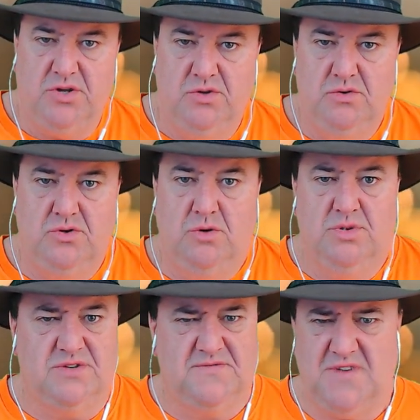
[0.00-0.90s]

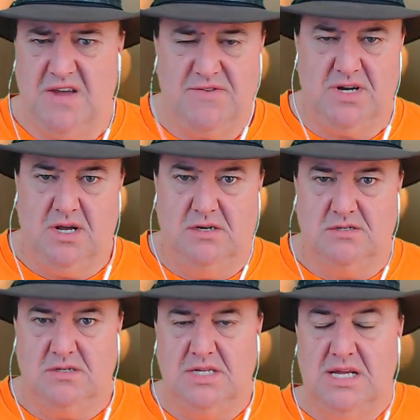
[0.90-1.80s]
YouTubers' favorite
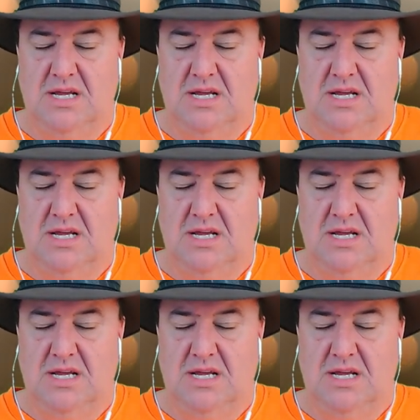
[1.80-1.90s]
uncle.